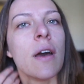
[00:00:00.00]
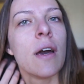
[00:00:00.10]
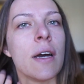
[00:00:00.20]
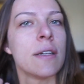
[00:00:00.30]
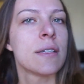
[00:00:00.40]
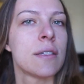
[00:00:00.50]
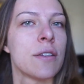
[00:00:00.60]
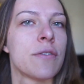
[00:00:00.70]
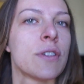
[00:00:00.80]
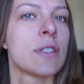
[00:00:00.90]
And it
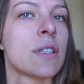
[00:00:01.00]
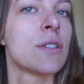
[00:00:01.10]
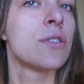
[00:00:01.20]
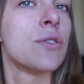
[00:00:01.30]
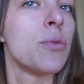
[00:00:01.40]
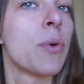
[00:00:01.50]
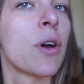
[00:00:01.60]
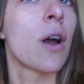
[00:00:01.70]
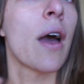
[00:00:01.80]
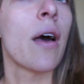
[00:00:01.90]
still feels like
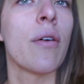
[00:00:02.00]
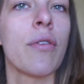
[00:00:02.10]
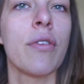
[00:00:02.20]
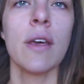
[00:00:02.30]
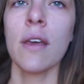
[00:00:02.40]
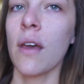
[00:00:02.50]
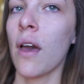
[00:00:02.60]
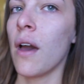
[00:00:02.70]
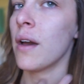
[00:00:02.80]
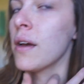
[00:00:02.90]
super healthy,
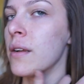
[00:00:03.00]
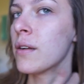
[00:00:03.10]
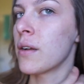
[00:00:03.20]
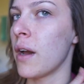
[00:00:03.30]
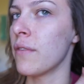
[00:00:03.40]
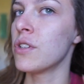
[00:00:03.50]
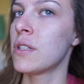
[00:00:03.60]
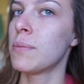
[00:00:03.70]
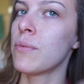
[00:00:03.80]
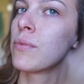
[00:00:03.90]
and I've
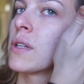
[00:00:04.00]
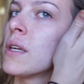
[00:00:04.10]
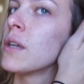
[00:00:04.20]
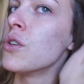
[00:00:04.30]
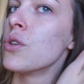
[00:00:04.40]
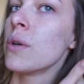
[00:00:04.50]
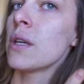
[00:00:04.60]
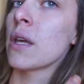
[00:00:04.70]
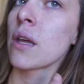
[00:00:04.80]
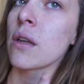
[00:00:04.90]
just been really
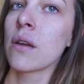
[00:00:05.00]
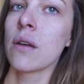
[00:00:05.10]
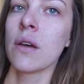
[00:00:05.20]
enjoying it.